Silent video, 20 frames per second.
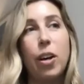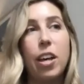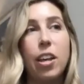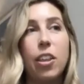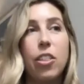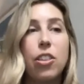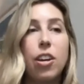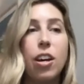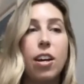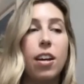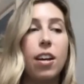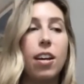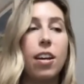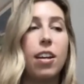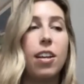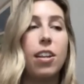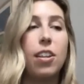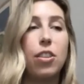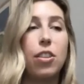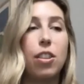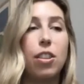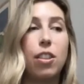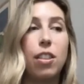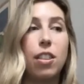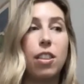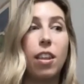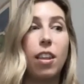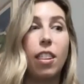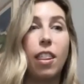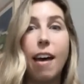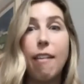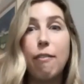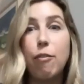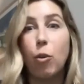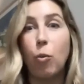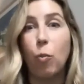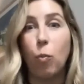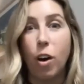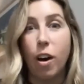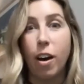the
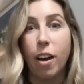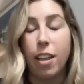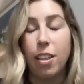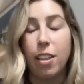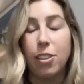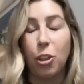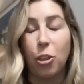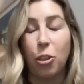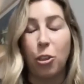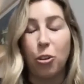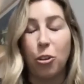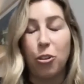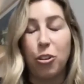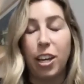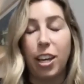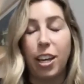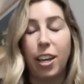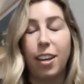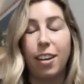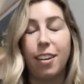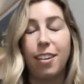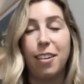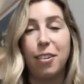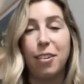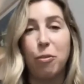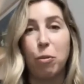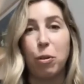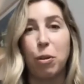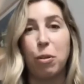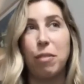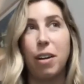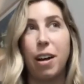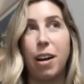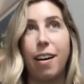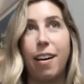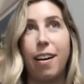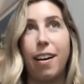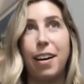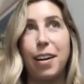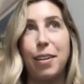level one, the learning,
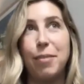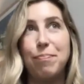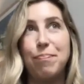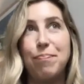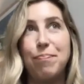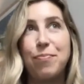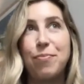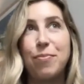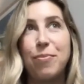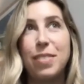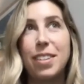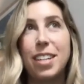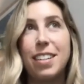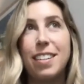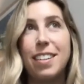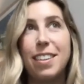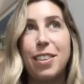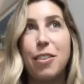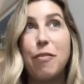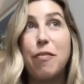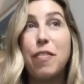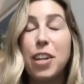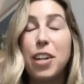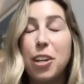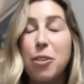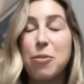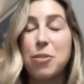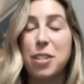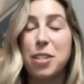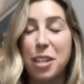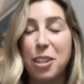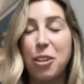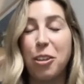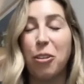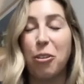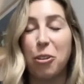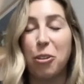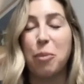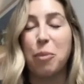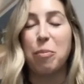the videos in the
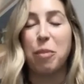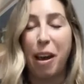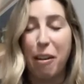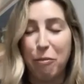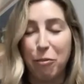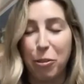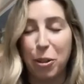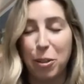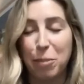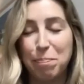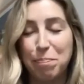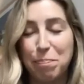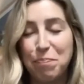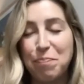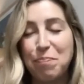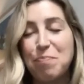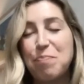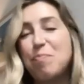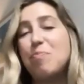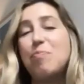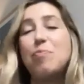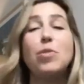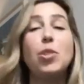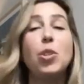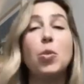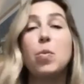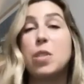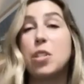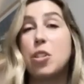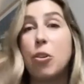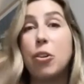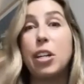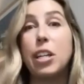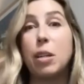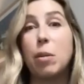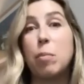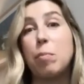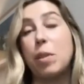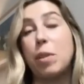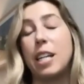learning platform was already
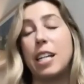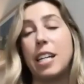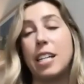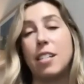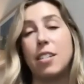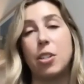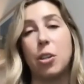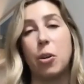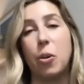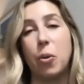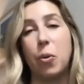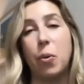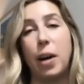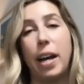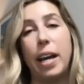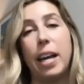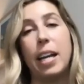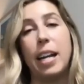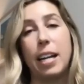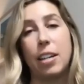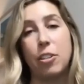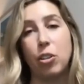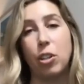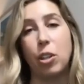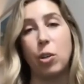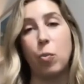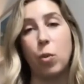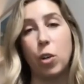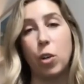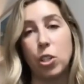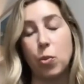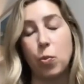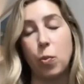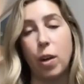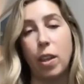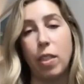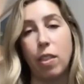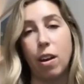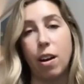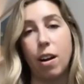completed. So I had actually worked
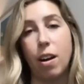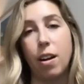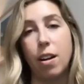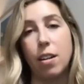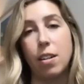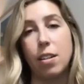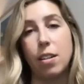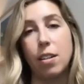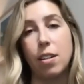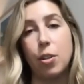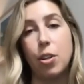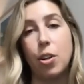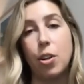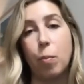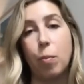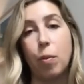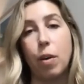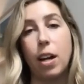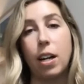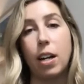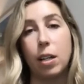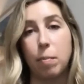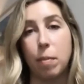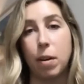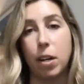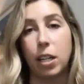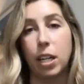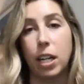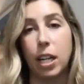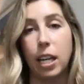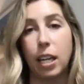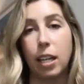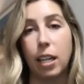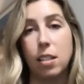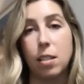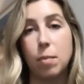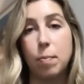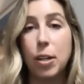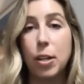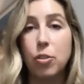with our, product marketing
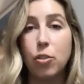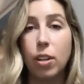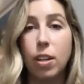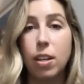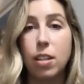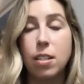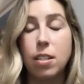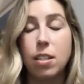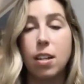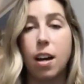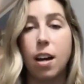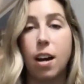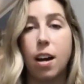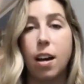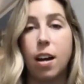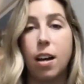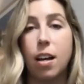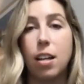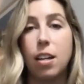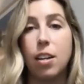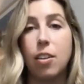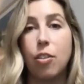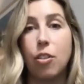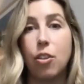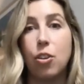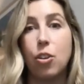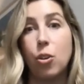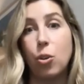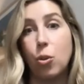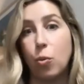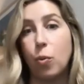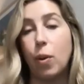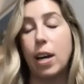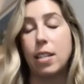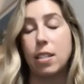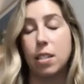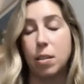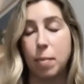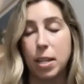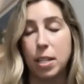specialist on the new
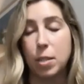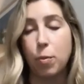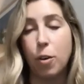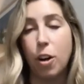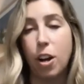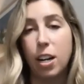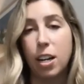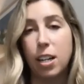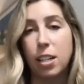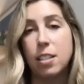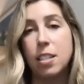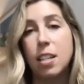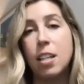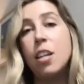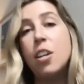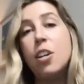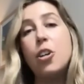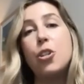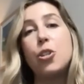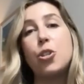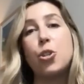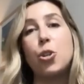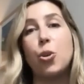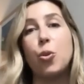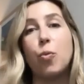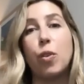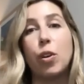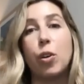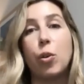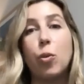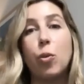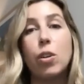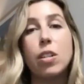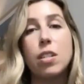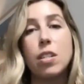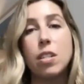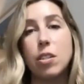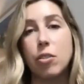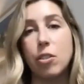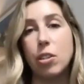SMS product to record a
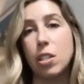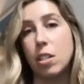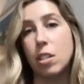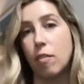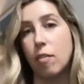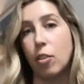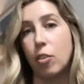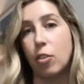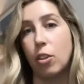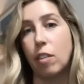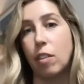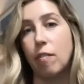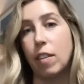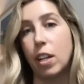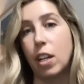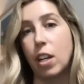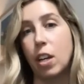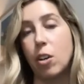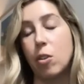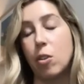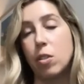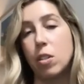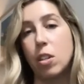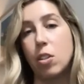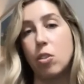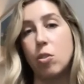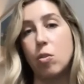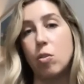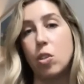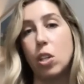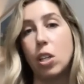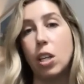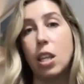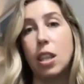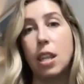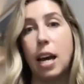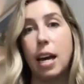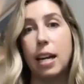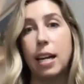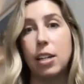series of learning videos. And usually
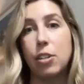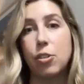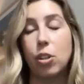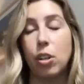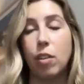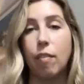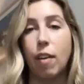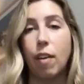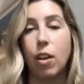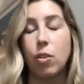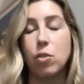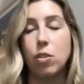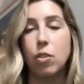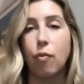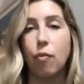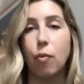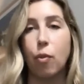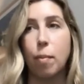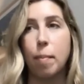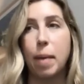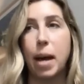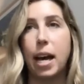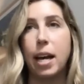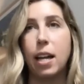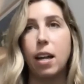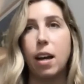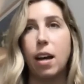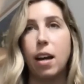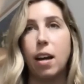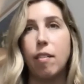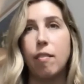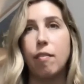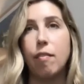that actually follows a format of